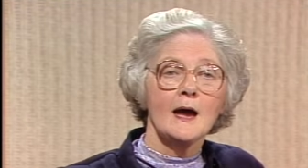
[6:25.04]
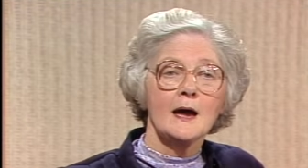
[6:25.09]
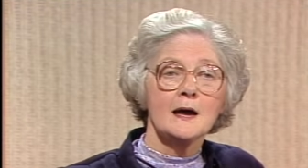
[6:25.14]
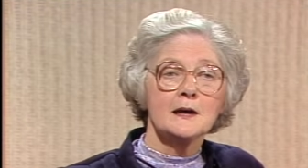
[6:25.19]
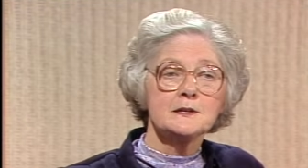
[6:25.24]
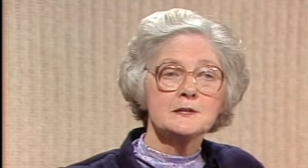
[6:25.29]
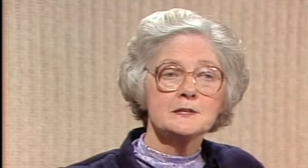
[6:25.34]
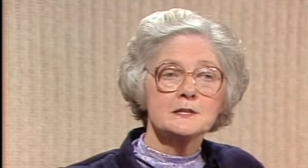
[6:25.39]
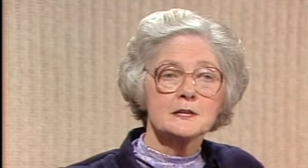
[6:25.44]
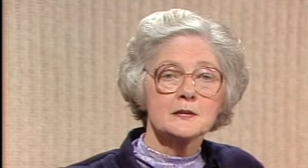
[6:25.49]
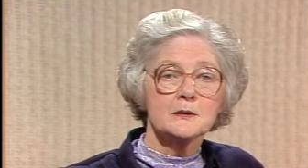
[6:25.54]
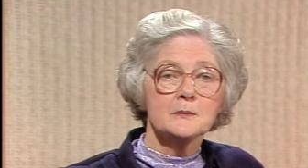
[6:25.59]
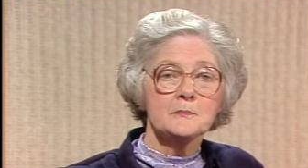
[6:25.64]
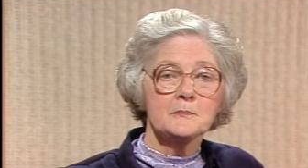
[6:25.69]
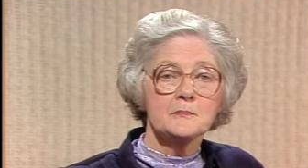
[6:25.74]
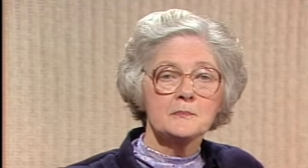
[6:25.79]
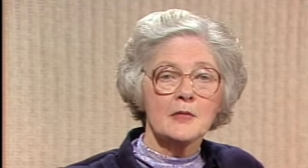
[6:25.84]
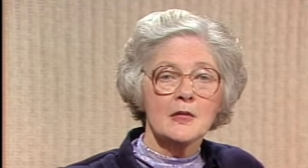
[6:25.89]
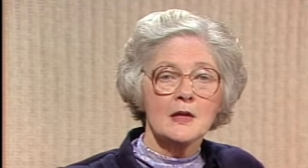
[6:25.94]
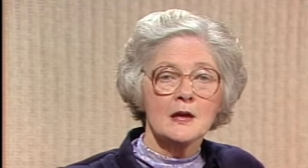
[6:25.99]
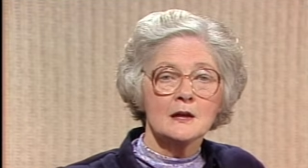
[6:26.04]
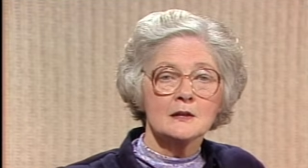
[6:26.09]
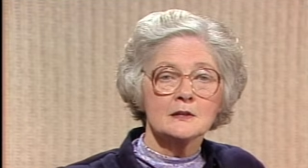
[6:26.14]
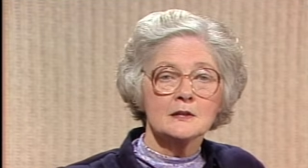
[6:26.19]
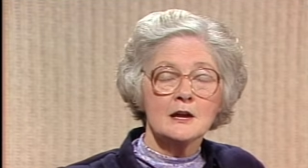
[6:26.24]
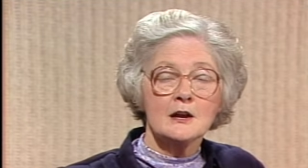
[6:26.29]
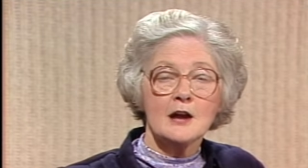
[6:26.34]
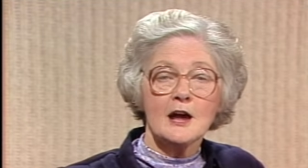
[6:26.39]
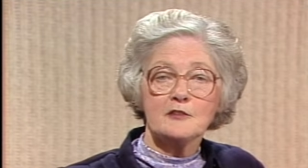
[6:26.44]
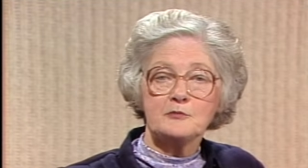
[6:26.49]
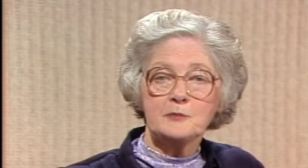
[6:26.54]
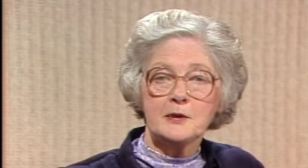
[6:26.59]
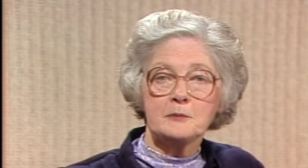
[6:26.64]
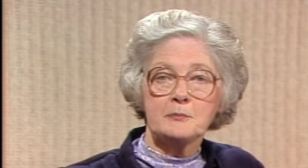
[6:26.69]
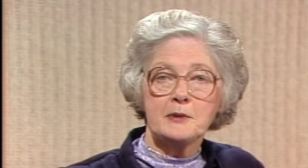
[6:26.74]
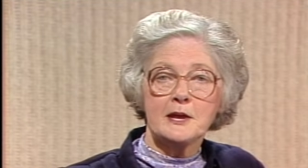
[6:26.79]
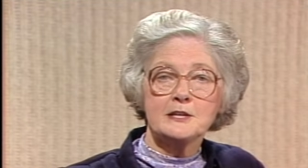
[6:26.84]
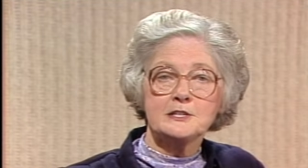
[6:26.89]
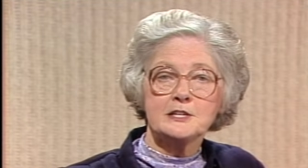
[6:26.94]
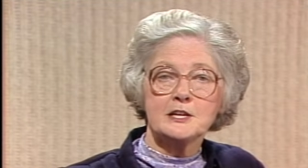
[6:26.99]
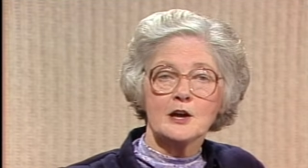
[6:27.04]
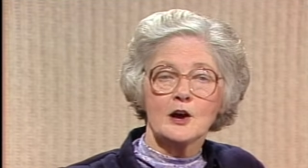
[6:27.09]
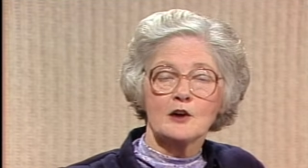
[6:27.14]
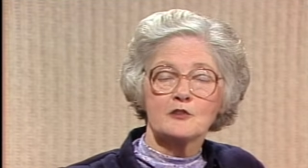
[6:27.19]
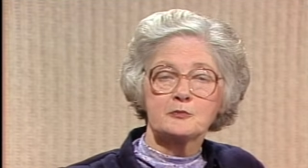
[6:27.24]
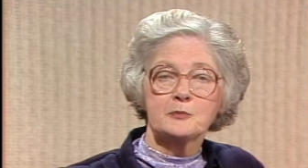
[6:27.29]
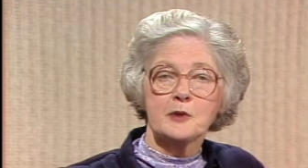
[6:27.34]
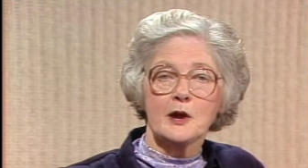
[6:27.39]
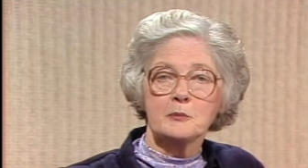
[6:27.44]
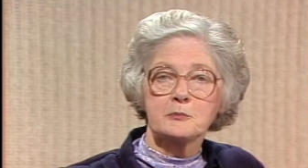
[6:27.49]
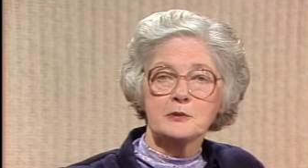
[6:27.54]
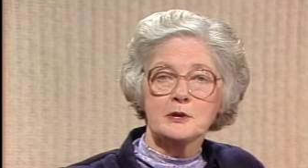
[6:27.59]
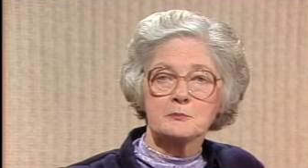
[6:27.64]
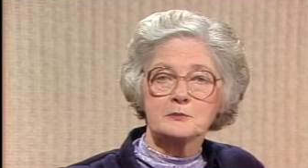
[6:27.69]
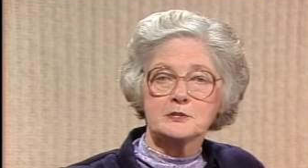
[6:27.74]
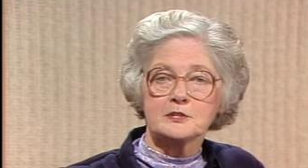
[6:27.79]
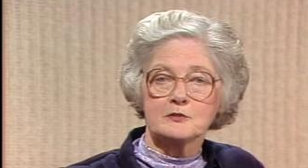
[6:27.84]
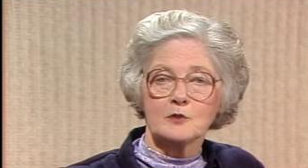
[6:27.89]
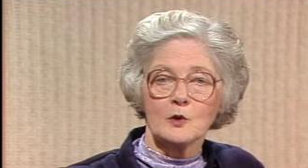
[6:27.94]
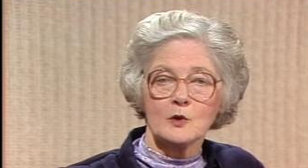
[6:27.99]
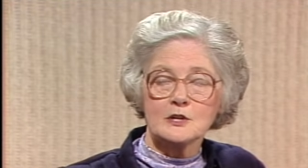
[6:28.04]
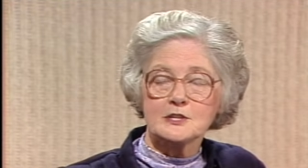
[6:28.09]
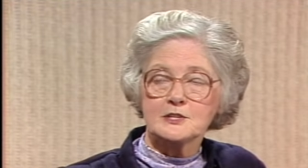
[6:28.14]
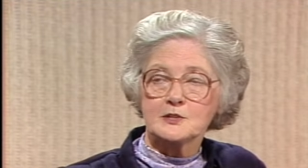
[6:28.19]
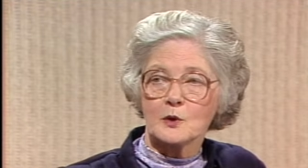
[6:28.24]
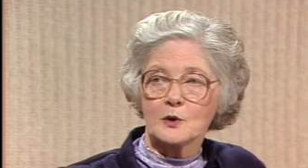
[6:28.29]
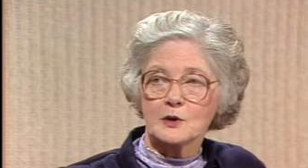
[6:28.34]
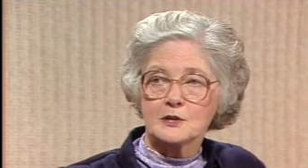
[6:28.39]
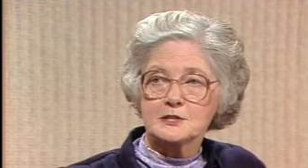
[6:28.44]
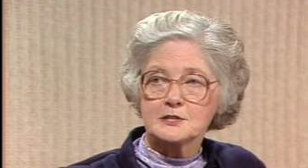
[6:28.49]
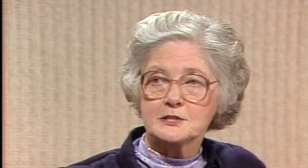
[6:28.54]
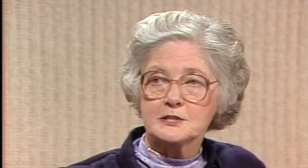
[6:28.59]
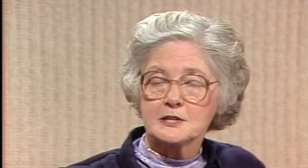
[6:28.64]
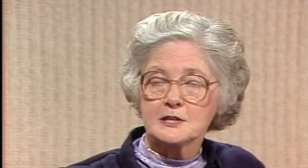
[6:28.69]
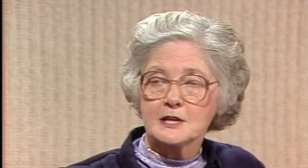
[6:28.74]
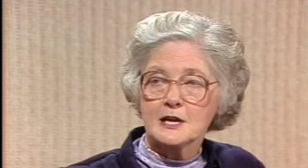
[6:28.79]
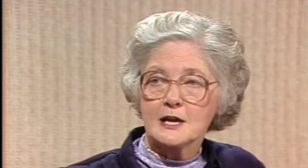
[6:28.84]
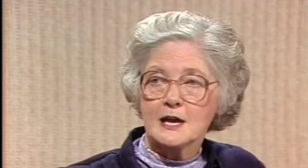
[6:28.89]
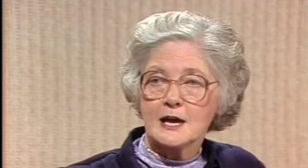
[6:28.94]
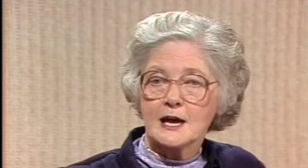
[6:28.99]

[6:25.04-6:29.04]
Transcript: And there have been plenty of problems of all sorts,